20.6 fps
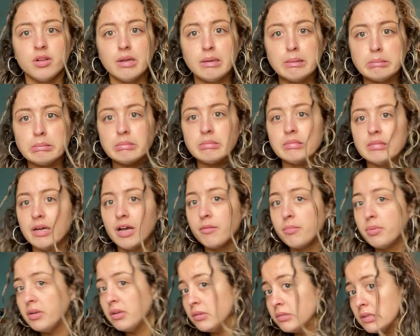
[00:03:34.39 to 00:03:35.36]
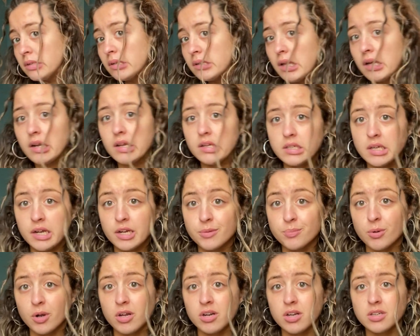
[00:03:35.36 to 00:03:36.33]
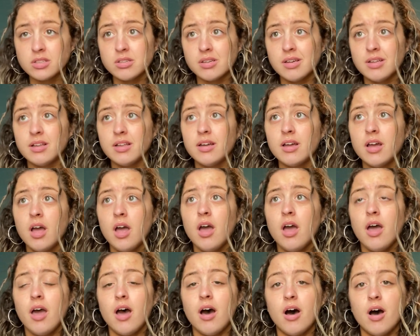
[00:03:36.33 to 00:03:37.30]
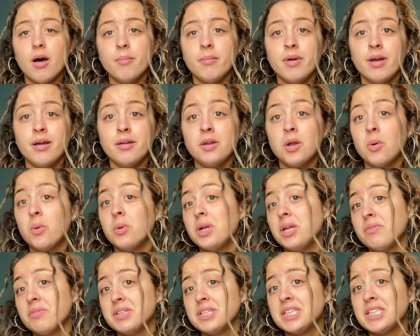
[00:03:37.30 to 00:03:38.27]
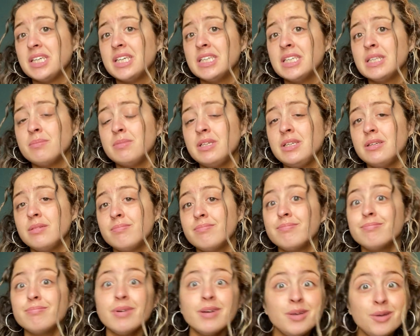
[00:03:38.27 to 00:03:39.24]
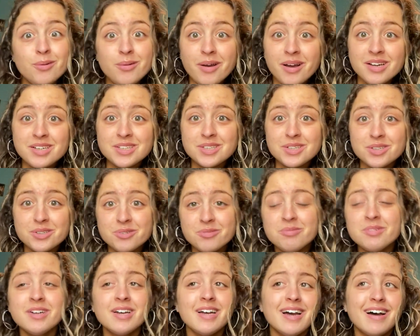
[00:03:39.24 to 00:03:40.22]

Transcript: Like I've been using a lot of hair products lately, and no one even sees me, but you guys do.